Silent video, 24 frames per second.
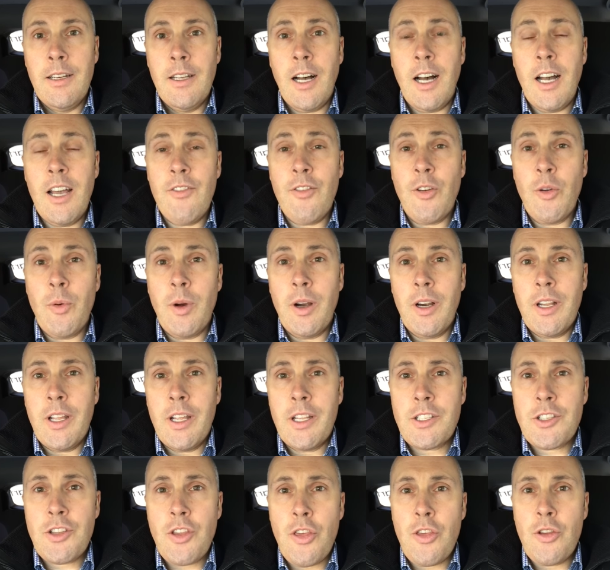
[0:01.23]
Hi, everyone.
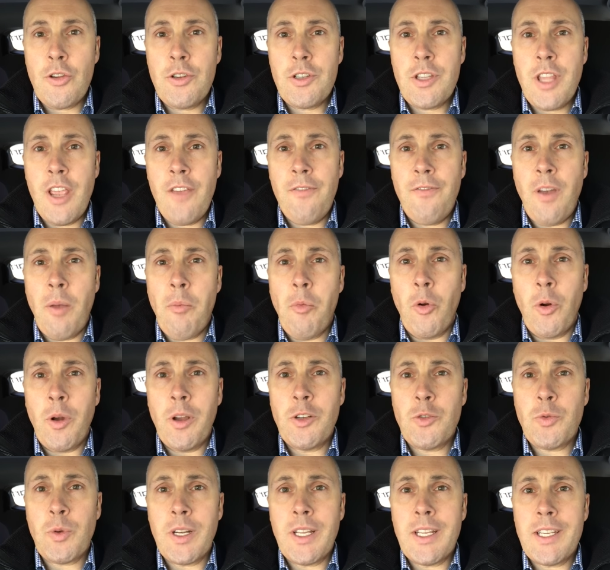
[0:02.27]
It's Thursday,
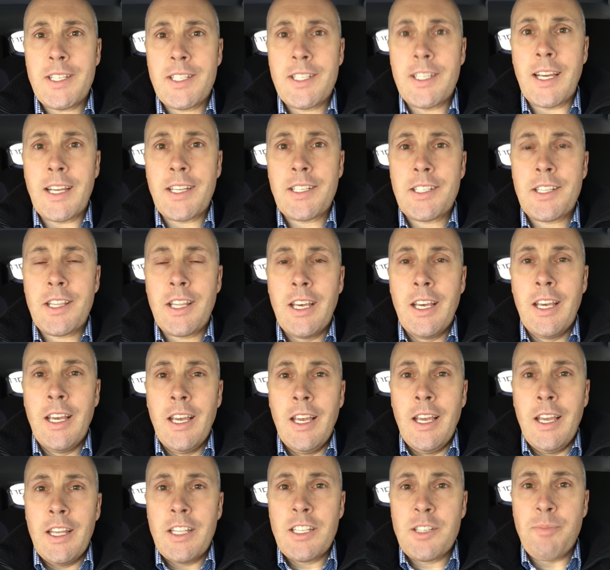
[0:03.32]
February 26th. This
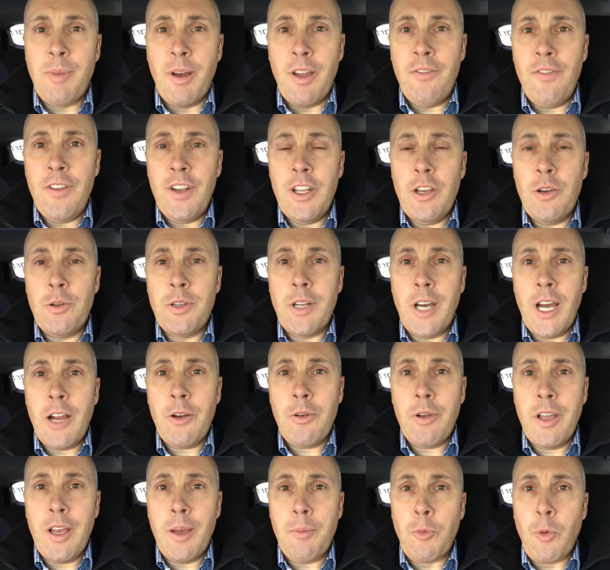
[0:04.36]
is my video
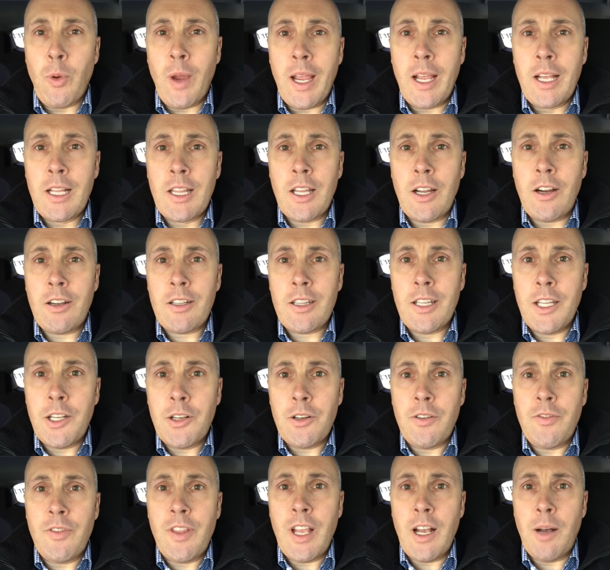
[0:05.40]
diary. I'm Greg Clark,
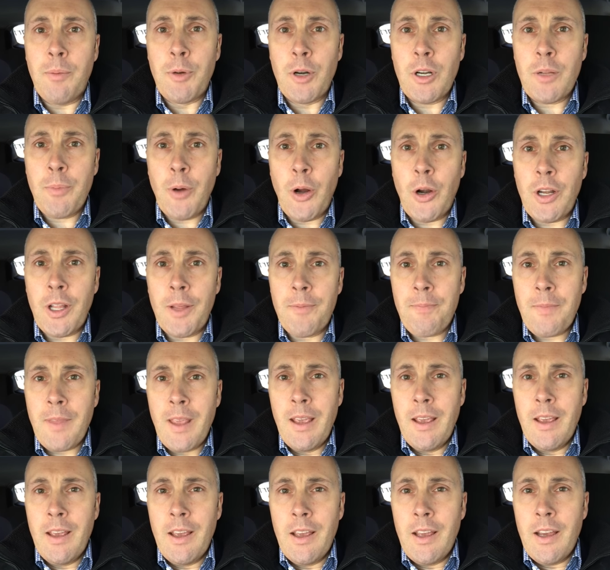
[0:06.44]
leader of the Alberta Party.
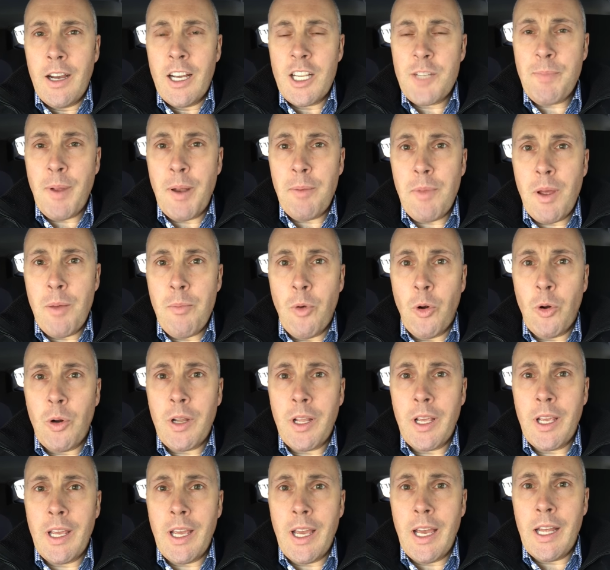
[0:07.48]
I spent my
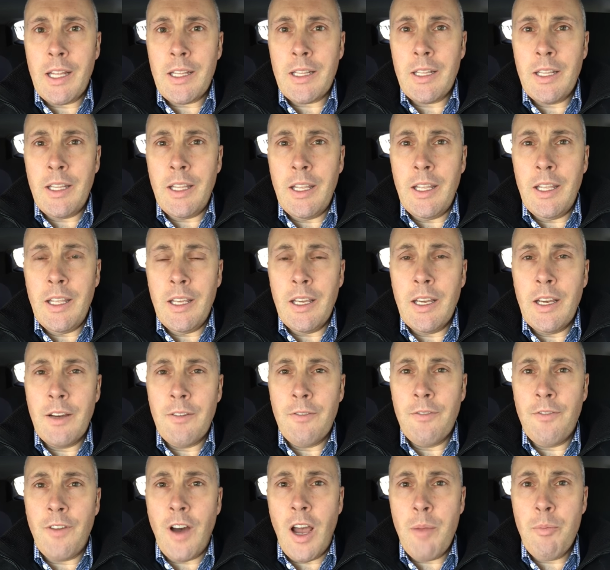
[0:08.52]
morning at the
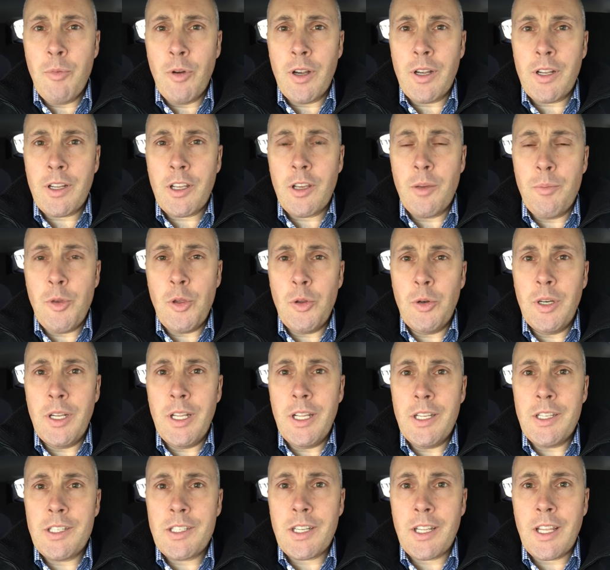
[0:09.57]
Vibrant
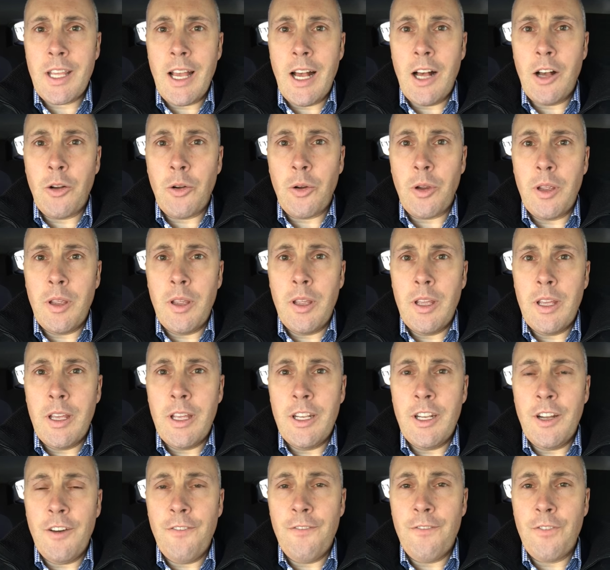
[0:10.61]
Communities Calgary
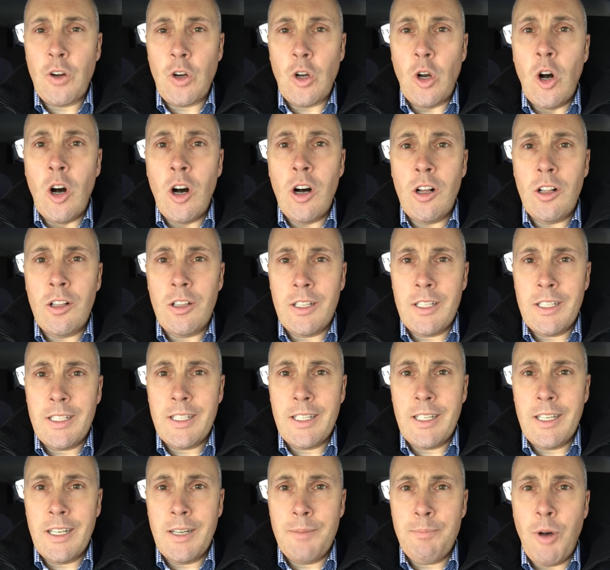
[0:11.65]
Enough for All
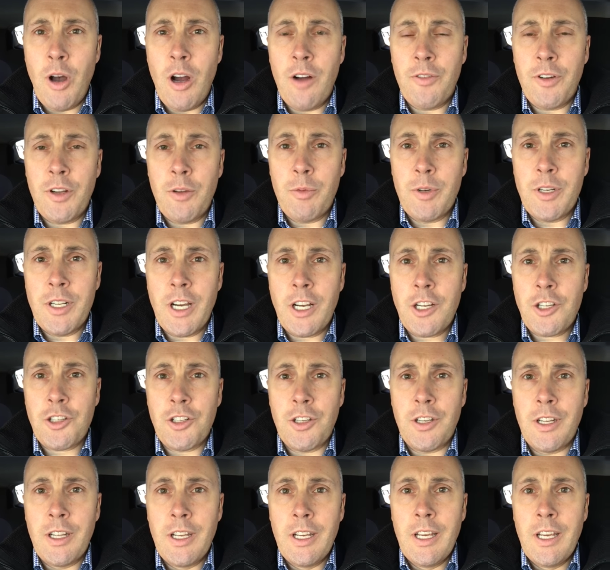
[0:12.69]
uh, Poverty
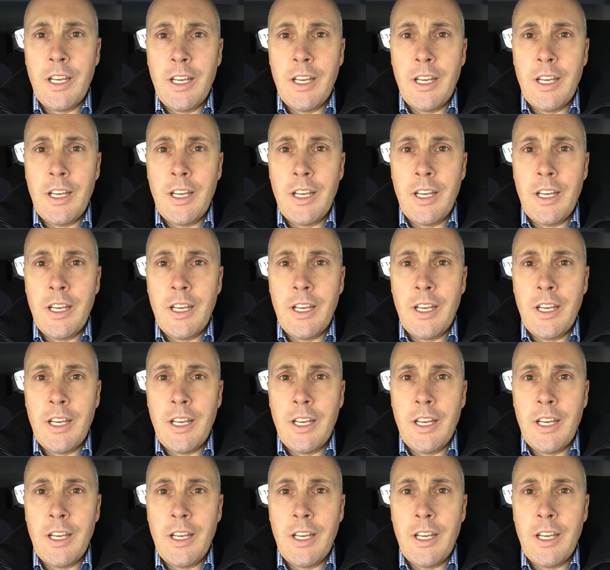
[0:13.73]
Reduction